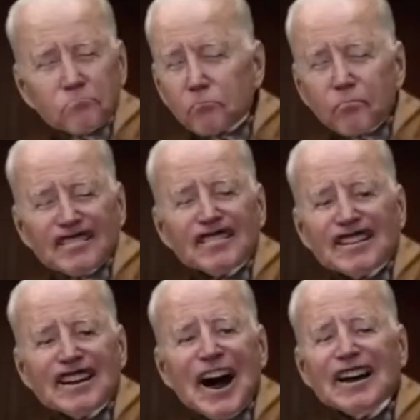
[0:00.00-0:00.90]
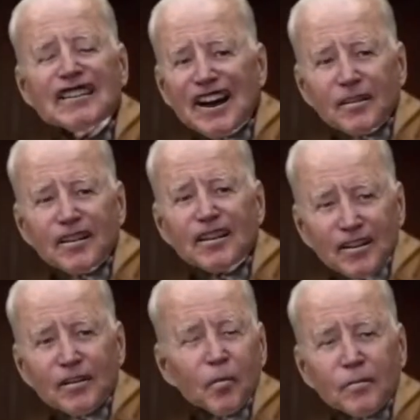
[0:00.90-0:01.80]
this ain't got nothing to do
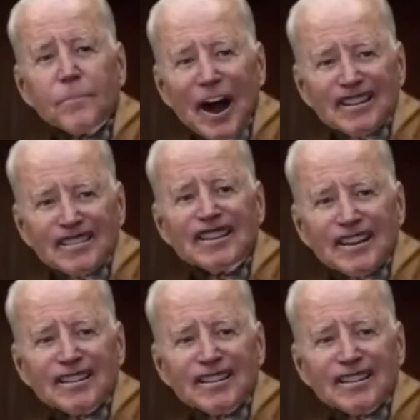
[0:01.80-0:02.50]
with politics.